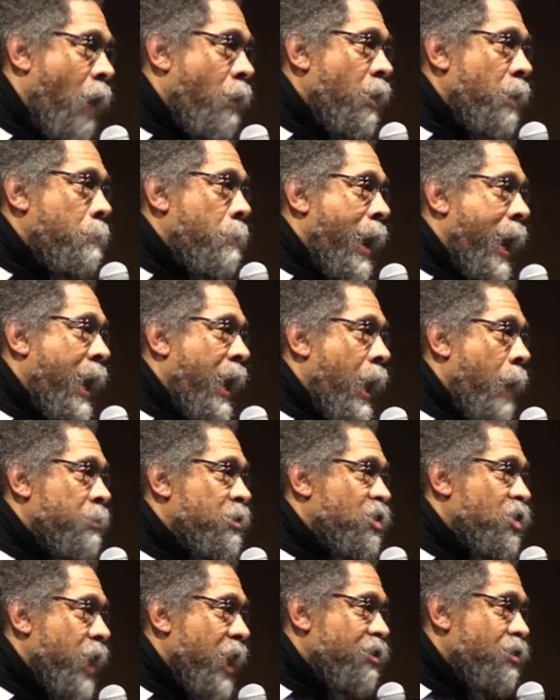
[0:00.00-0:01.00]
by
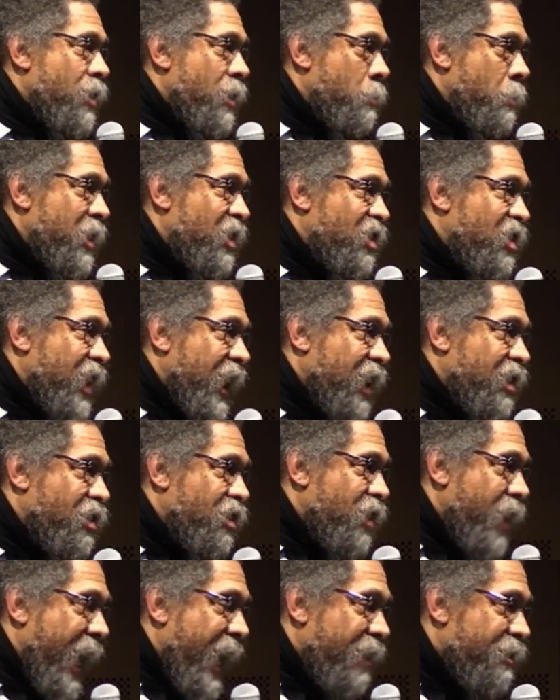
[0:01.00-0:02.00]
obsession with
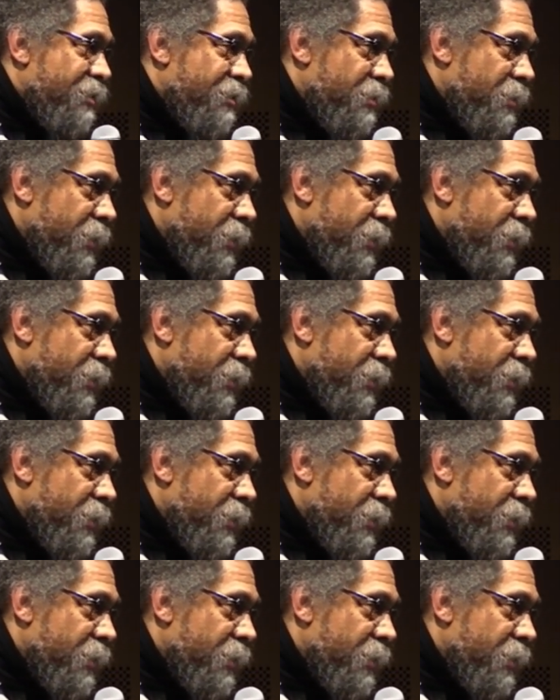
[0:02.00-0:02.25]
success,